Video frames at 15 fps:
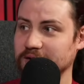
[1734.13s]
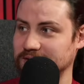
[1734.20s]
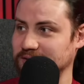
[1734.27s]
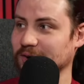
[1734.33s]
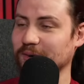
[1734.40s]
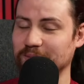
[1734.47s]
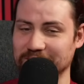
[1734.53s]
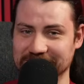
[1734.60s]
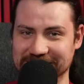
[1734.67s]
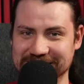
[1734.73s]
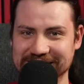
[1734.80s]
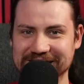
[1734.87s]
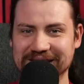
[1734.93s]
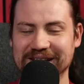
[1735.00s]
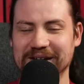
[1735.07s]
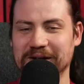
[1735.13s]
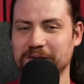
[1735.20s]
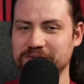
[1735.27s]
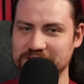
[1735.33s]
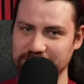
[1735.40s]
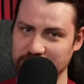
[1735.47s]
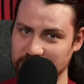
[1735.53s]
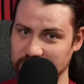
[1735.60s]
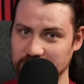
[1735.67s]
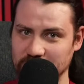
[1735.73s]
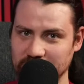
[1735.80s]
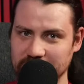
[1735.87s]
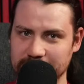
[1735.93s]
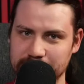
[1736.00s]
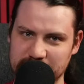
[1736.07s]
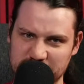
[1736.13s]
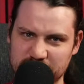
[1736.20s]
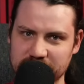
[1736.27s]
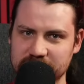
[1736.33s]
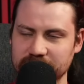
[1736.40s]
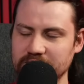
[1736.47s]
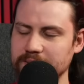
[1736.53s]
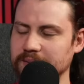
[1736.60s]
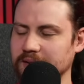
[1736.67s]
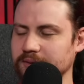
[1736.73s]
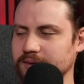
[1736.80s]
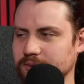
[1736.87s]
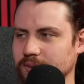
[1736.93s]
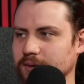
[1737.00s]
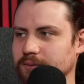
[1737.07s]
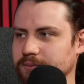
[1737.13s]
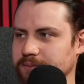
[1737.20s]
It's skull breaking. Obviously very good on like big bricks of 8 bound as well.